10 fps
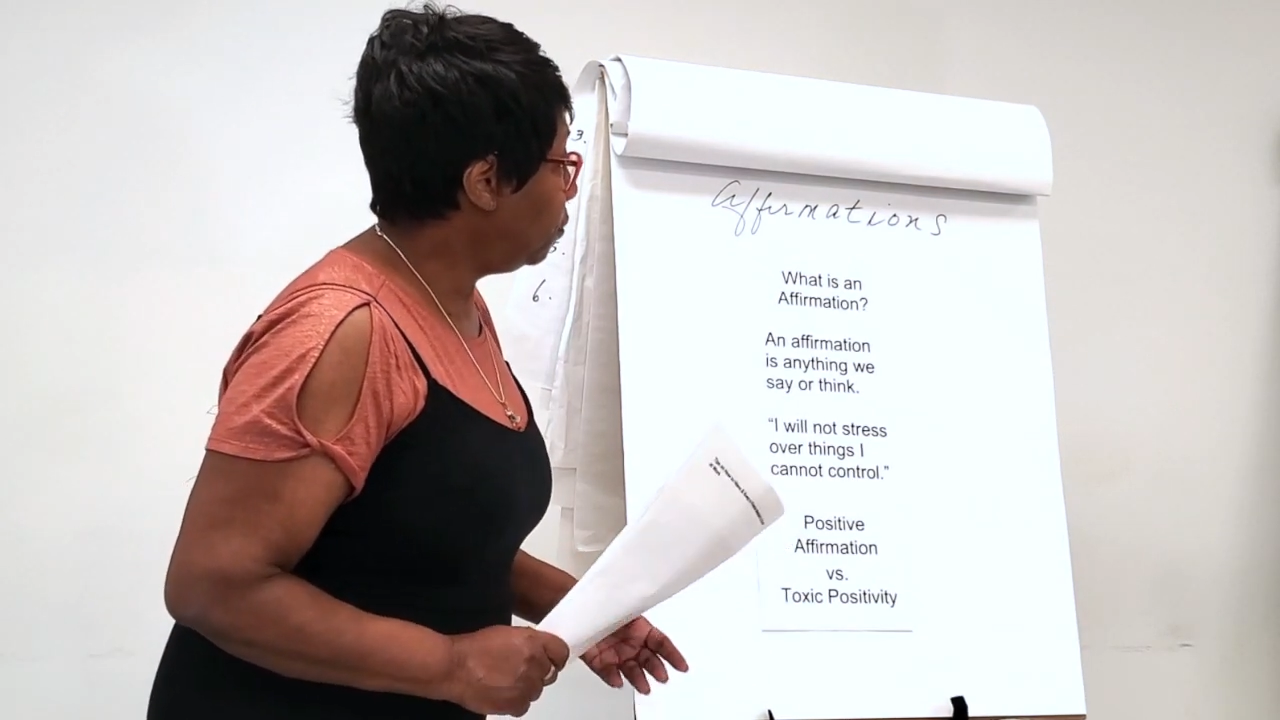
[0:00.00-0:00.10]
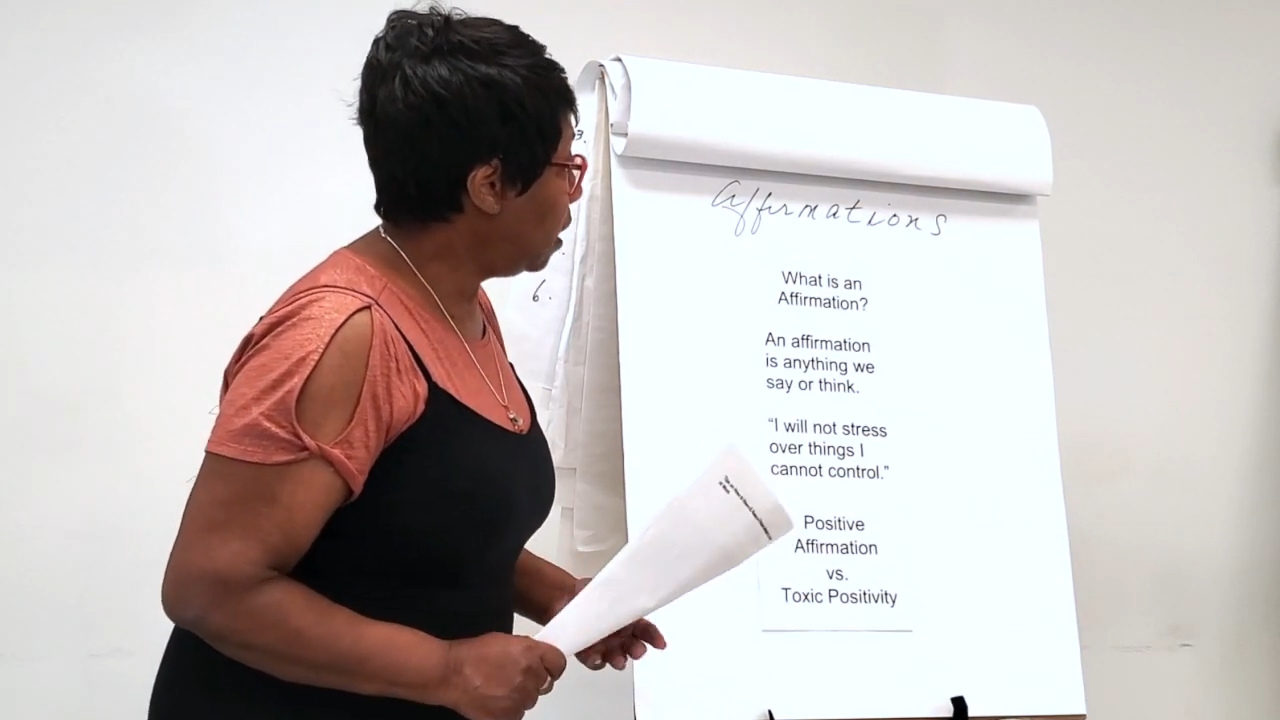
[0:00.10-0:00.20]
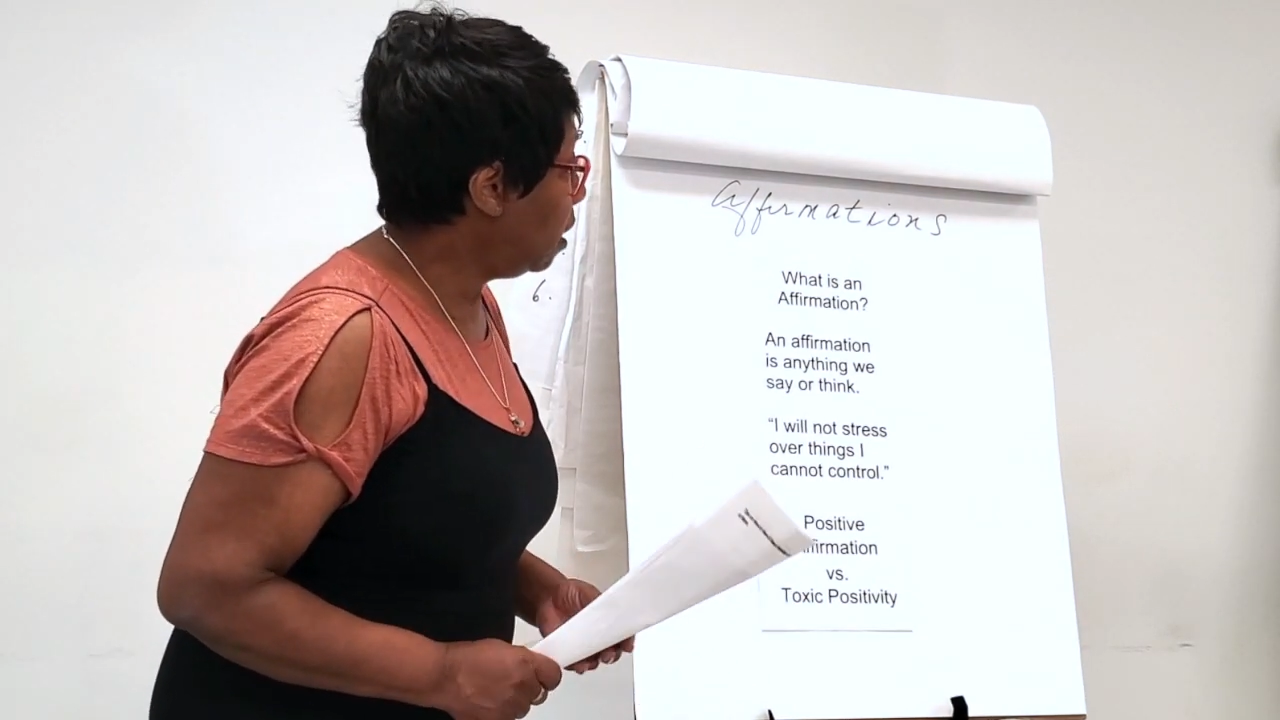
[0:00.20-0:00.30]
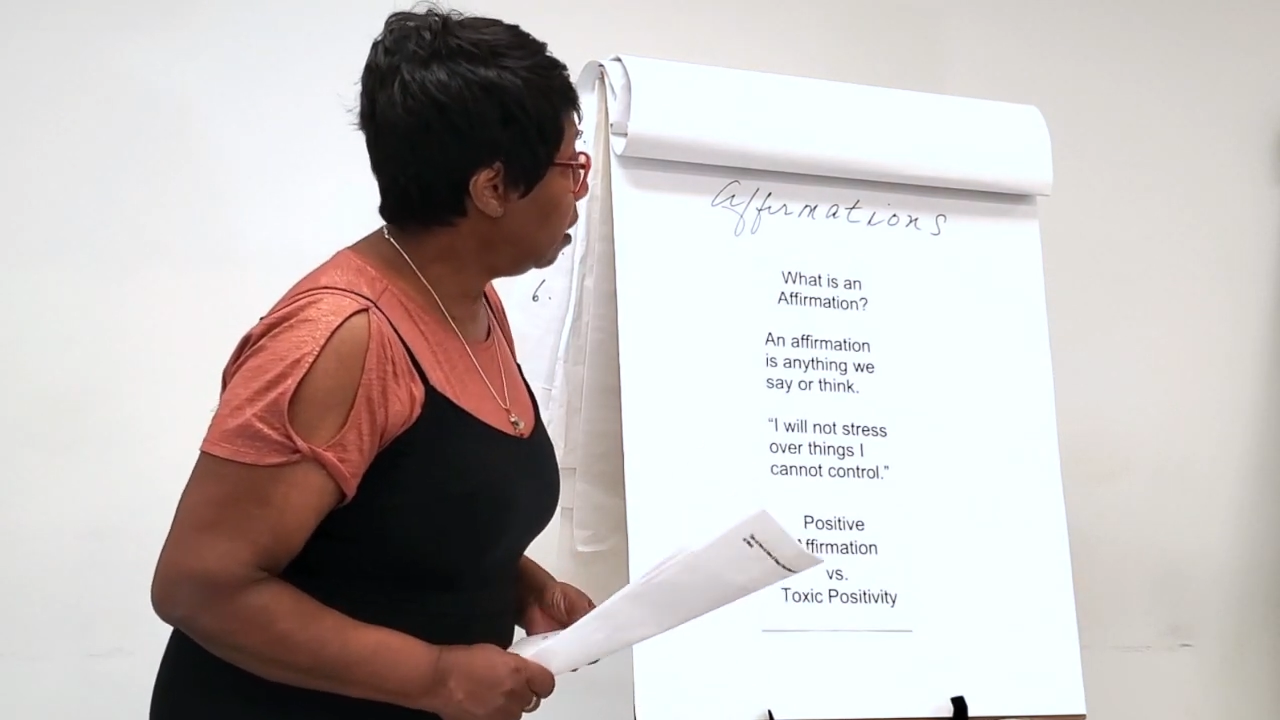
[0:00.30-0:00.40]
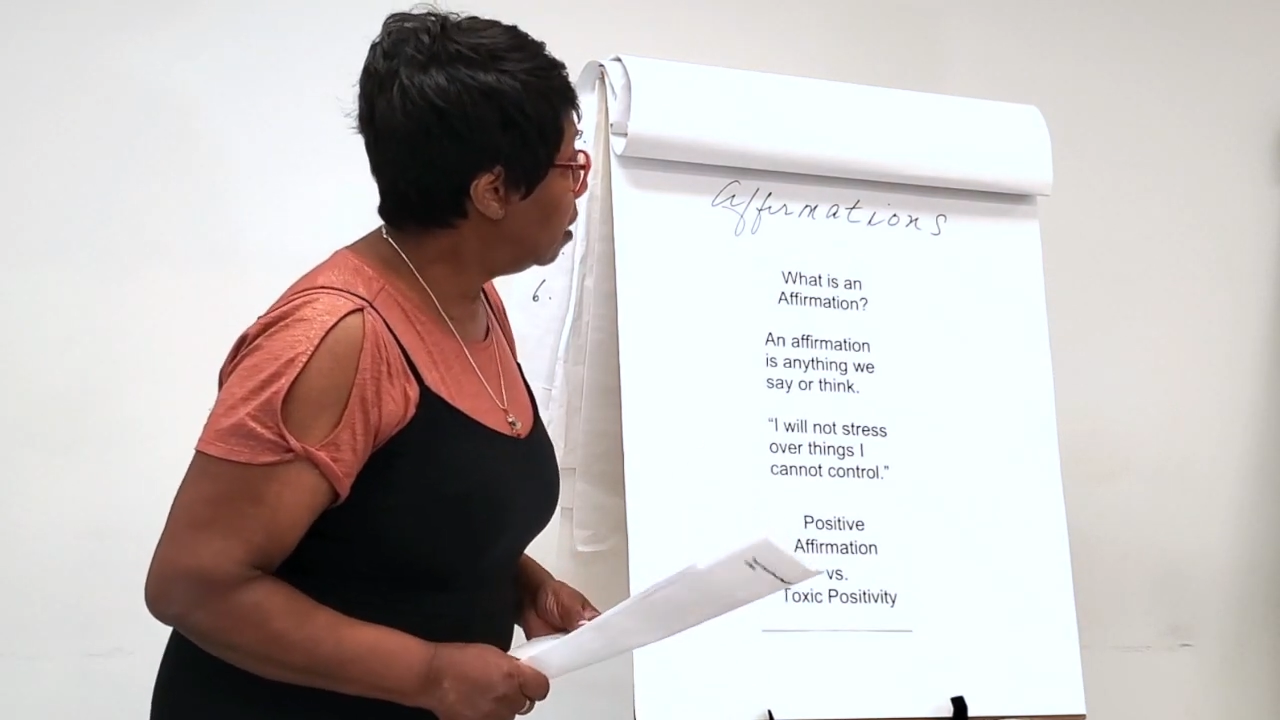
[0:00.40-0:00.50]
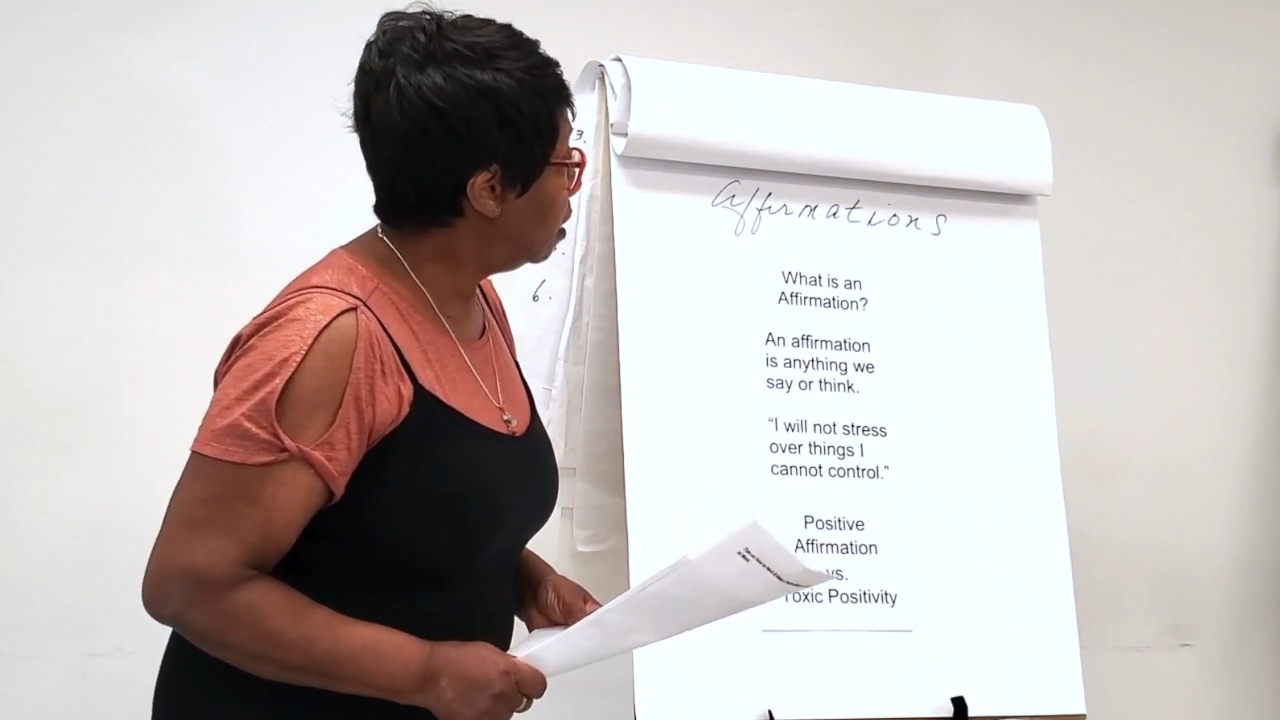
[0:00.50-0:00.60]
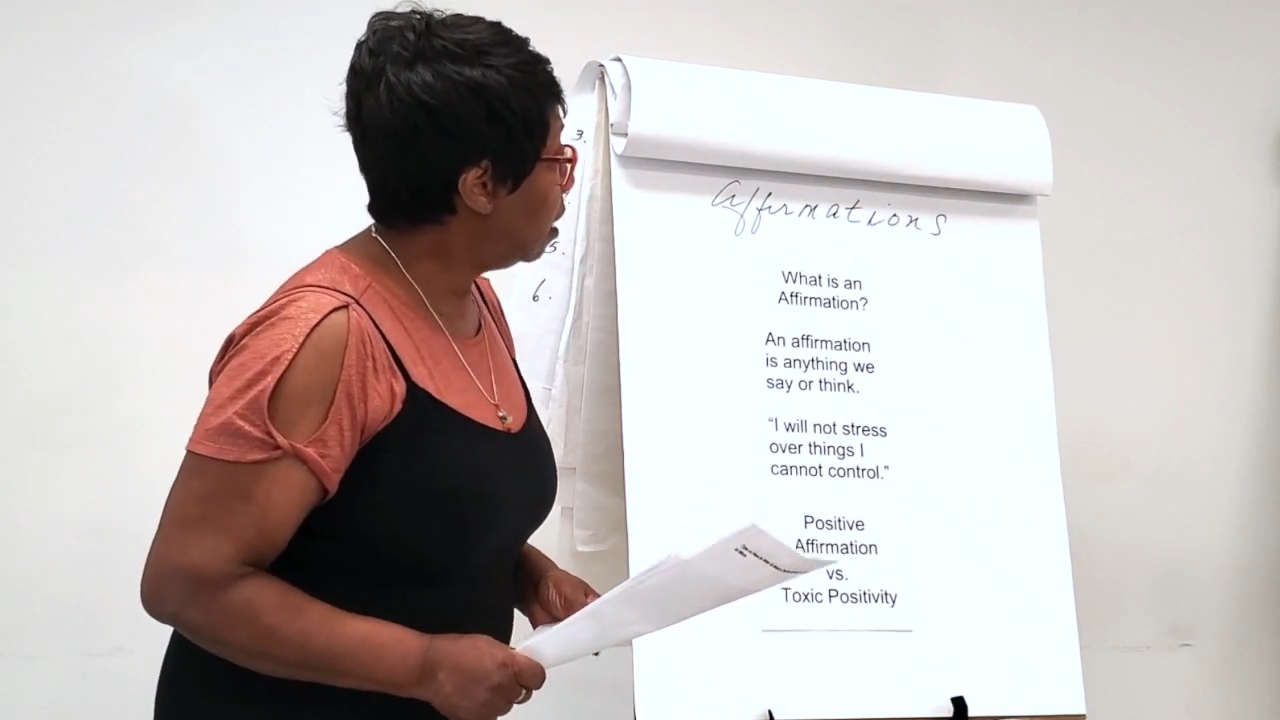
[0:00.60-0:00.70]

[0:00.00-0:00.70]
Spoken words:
thing